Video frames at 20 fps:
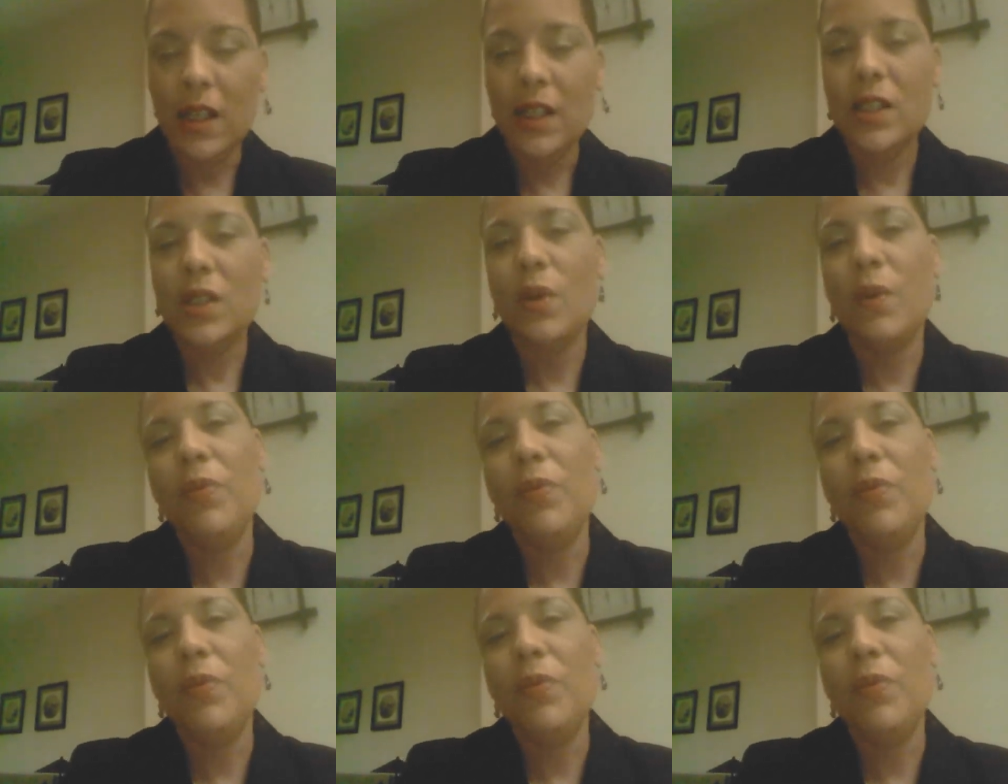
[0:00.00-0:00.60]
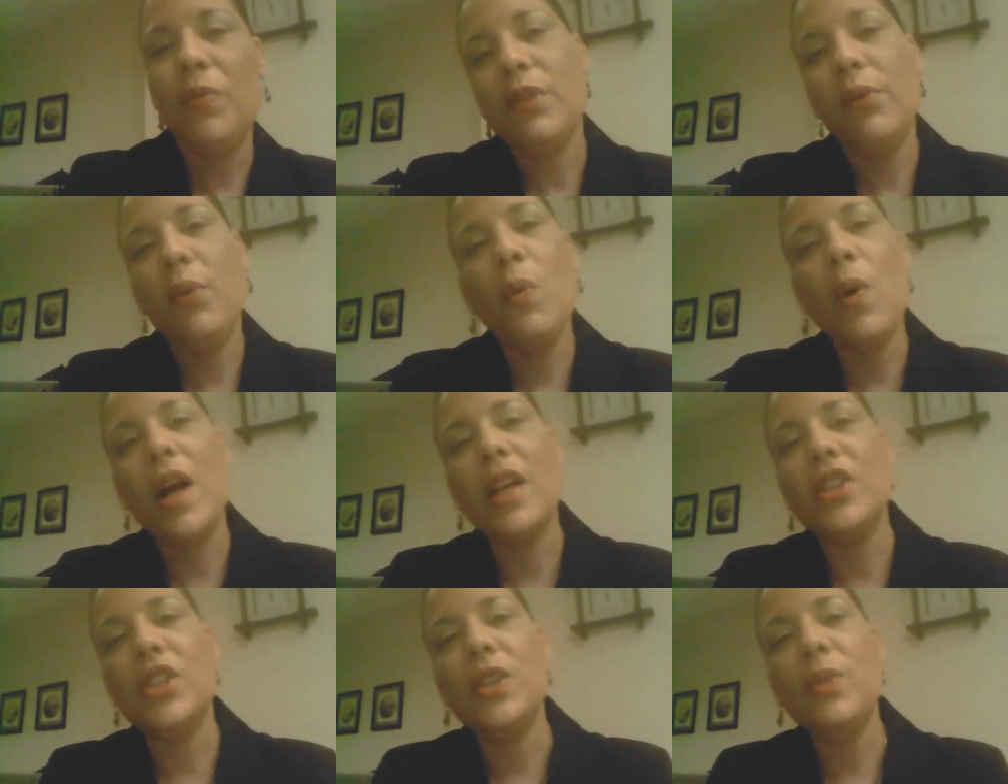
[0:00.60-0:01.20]
So thanks for
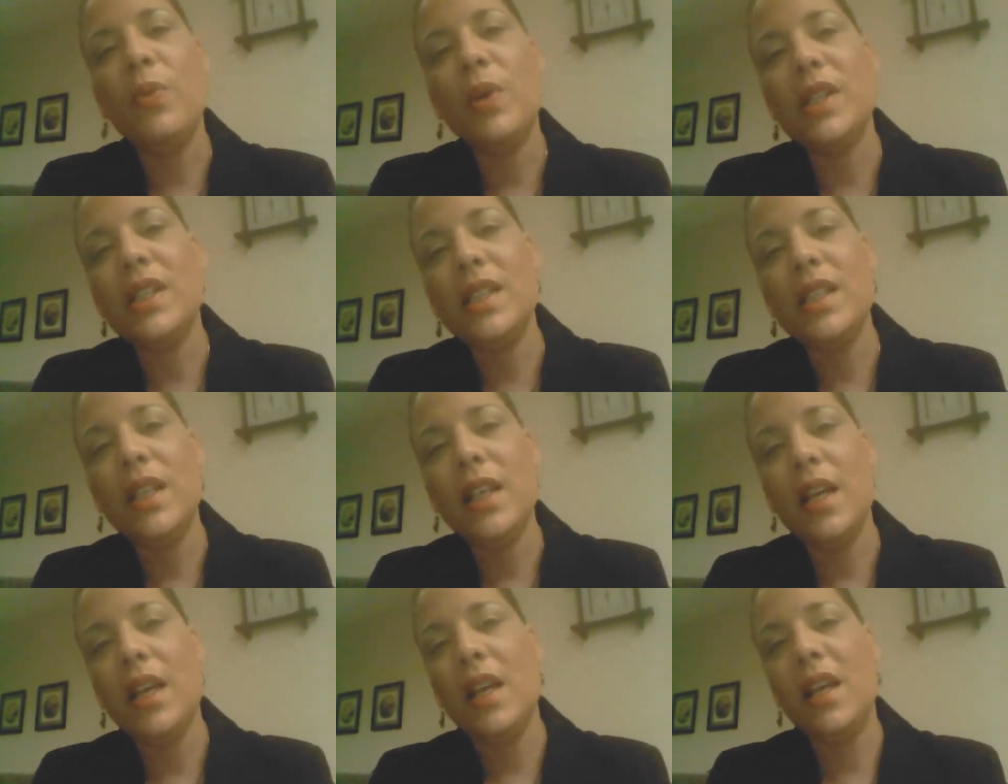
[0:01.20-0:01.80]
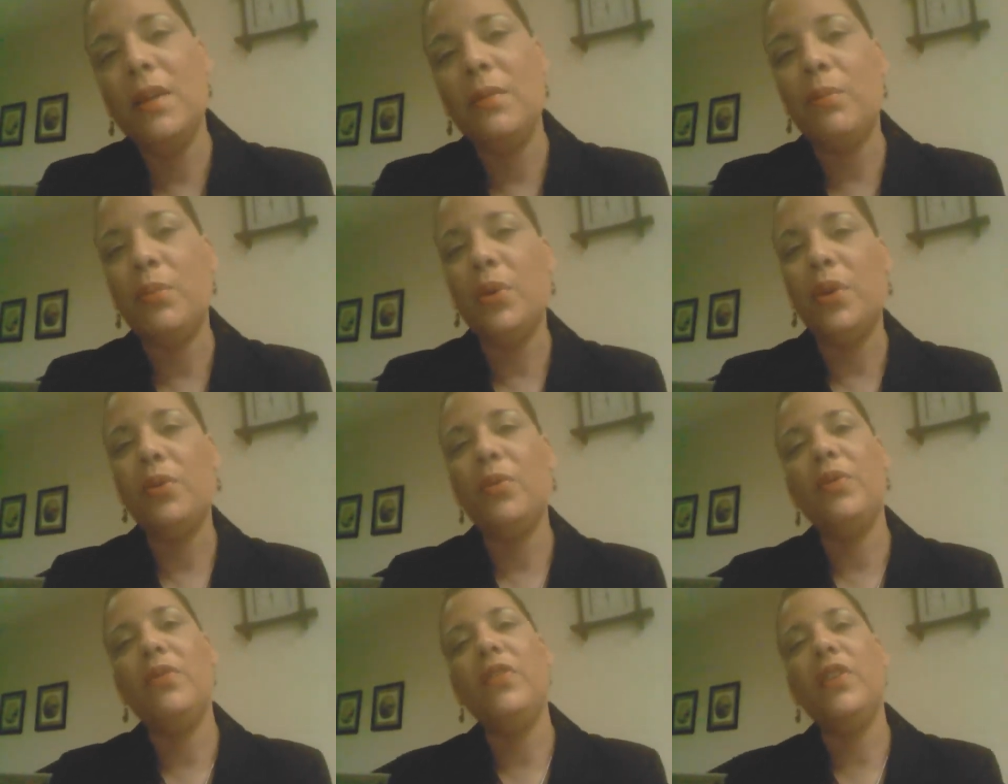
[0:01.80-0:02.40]
watching once again,
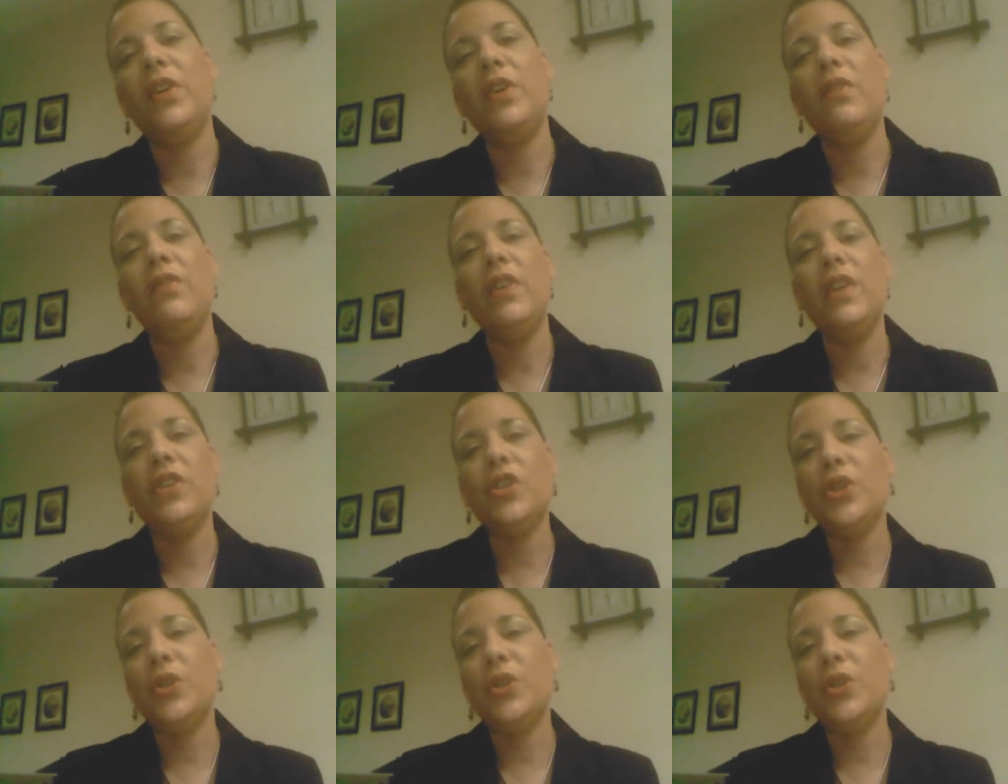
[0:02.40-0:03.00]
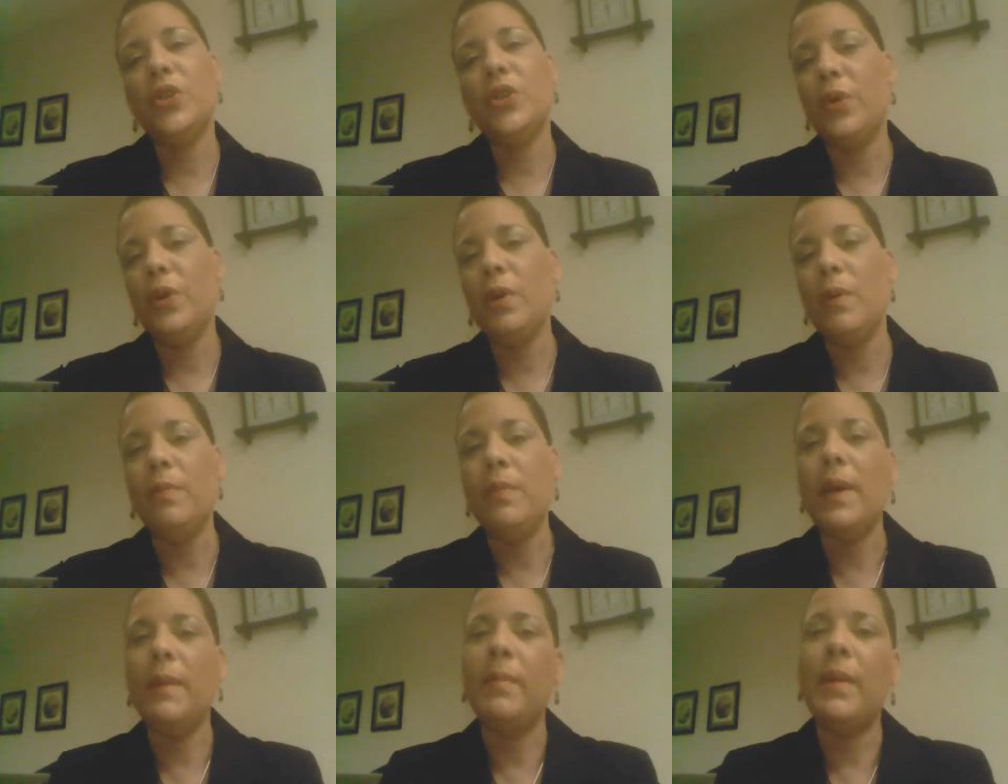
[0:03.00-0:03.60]
Britta Rivera Venture
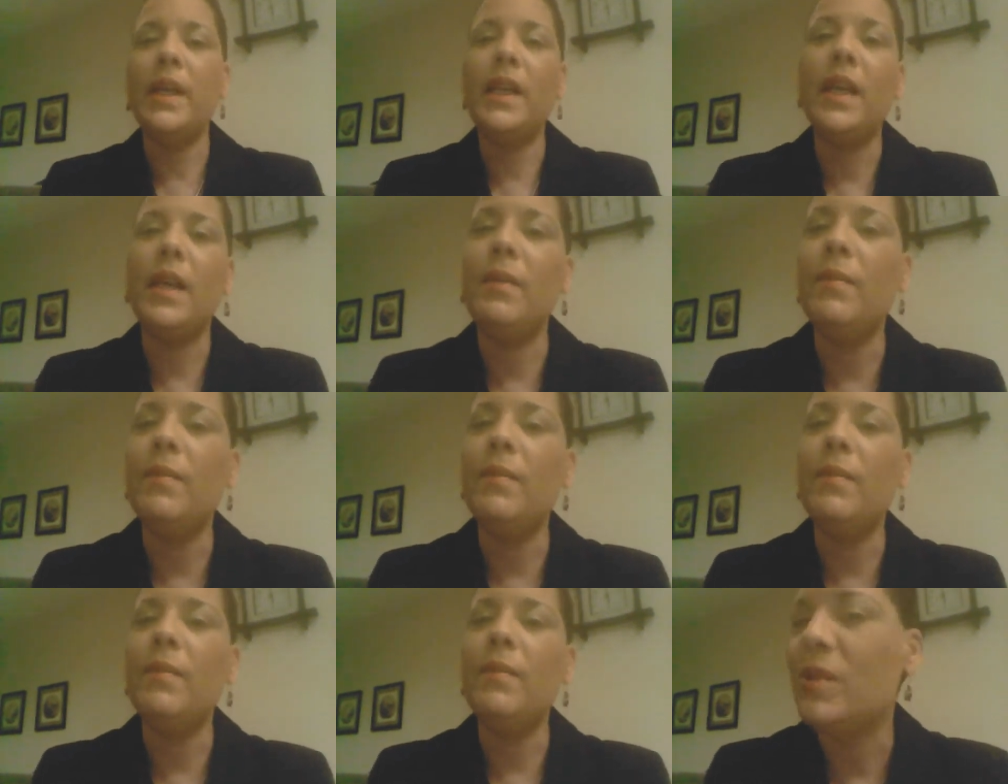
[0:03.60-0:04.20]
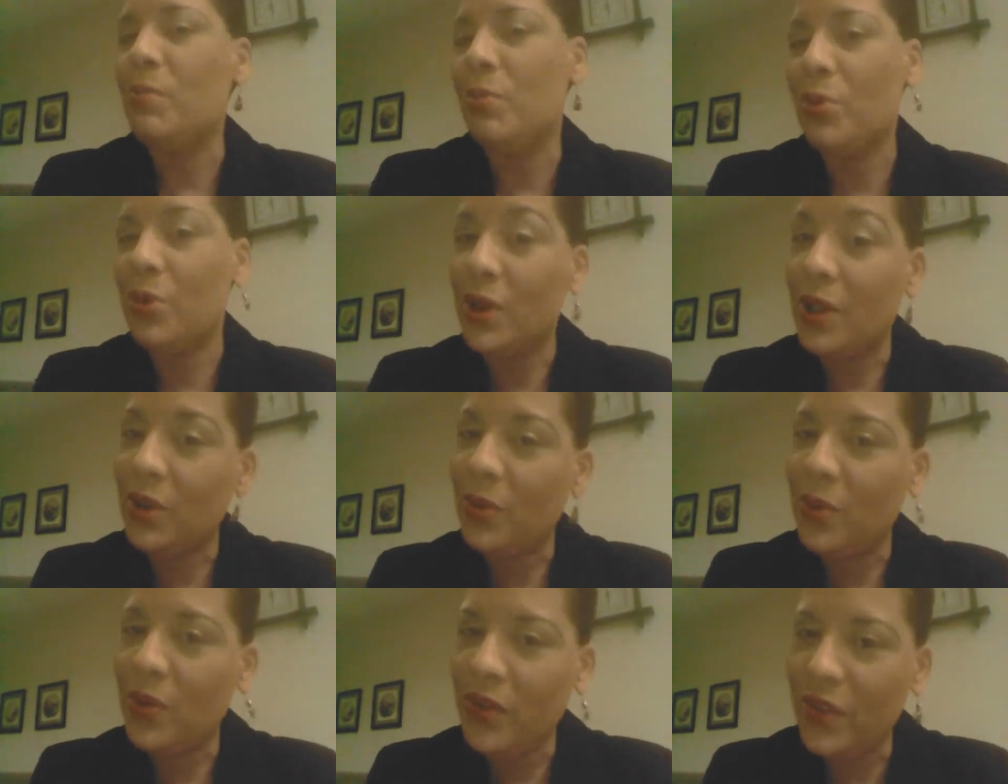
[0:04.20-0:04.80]
Group, and my name is
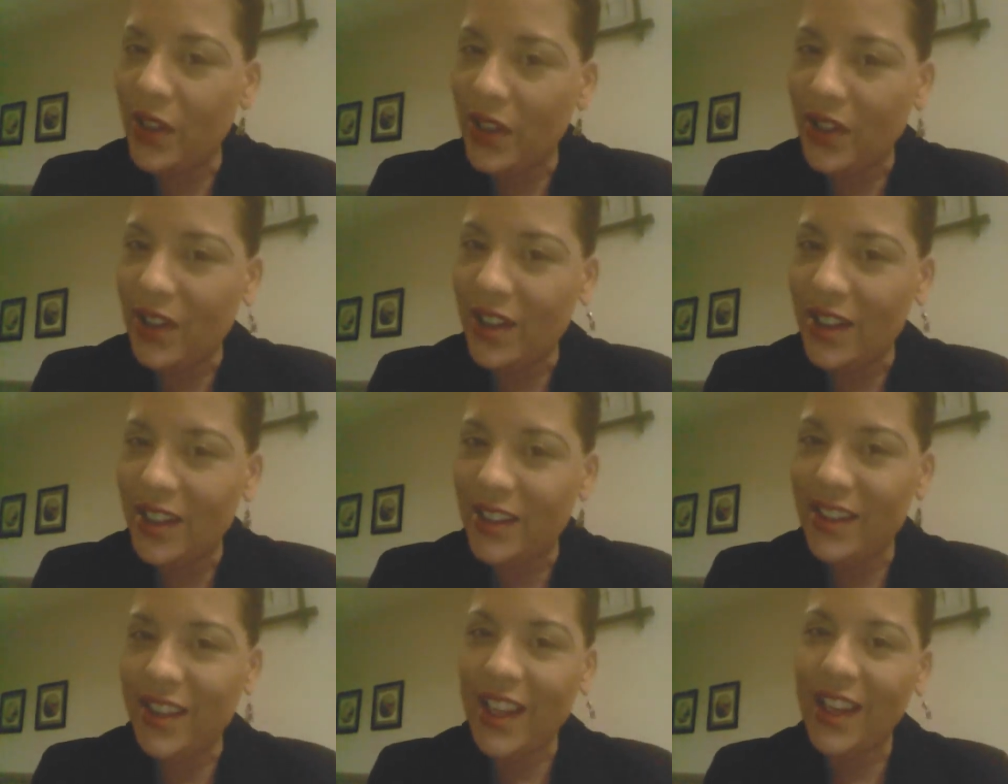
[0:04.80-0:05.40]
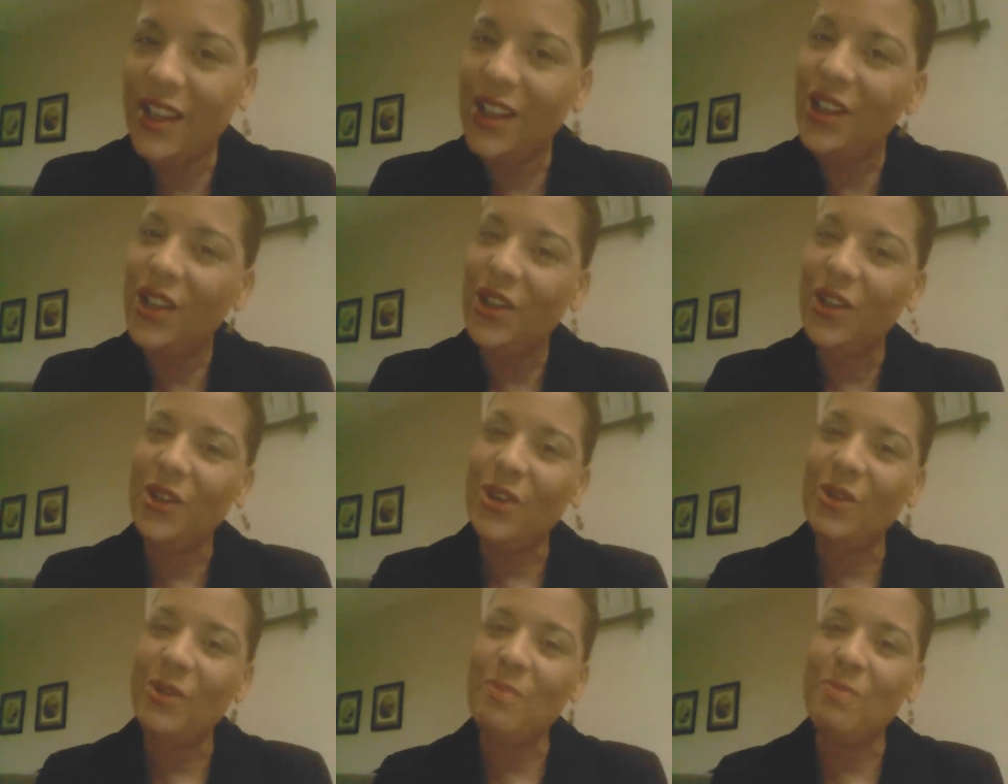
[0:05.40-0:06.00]
Britta Rivera. Thank
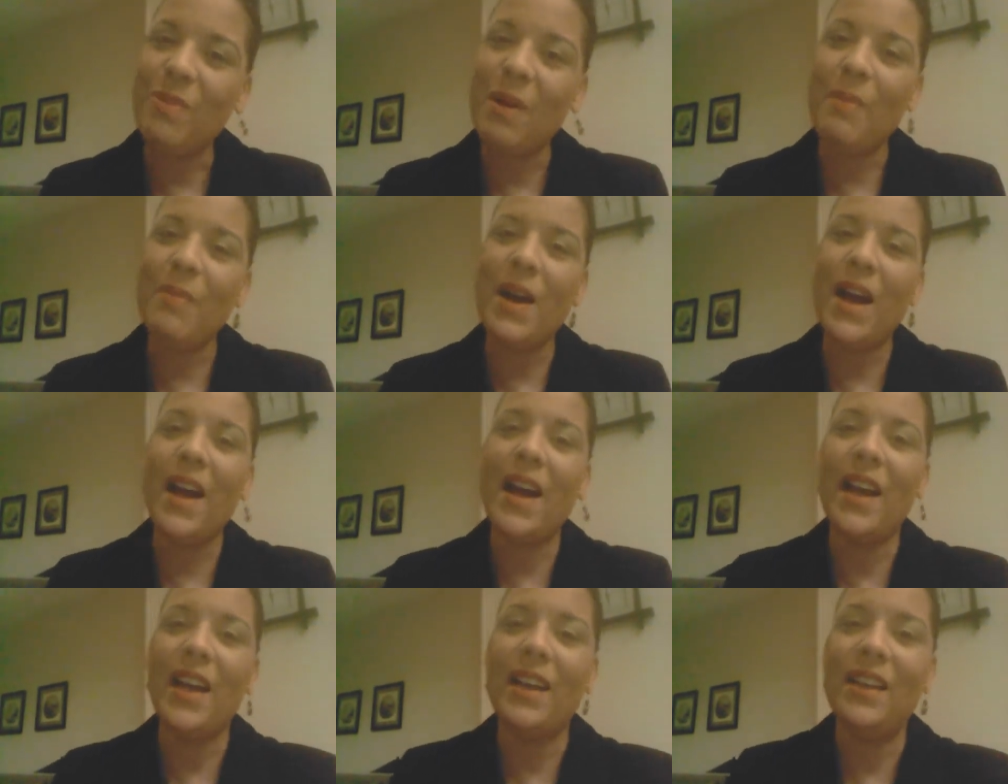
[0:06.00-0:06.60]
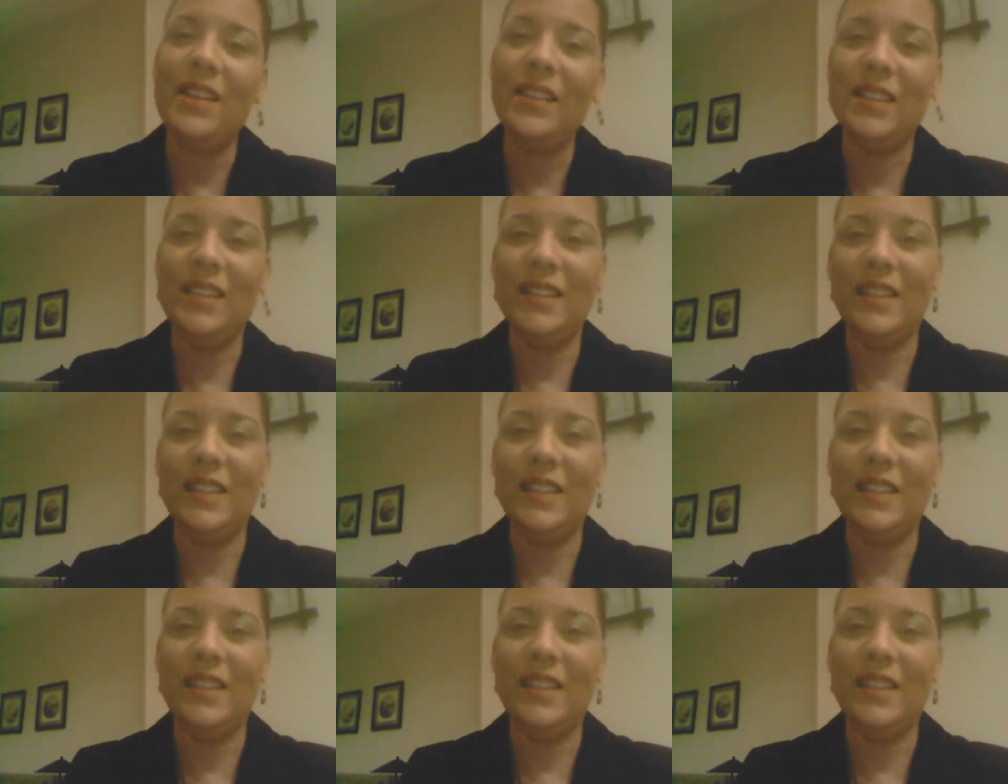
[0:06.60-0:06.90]
you. Bye-bye.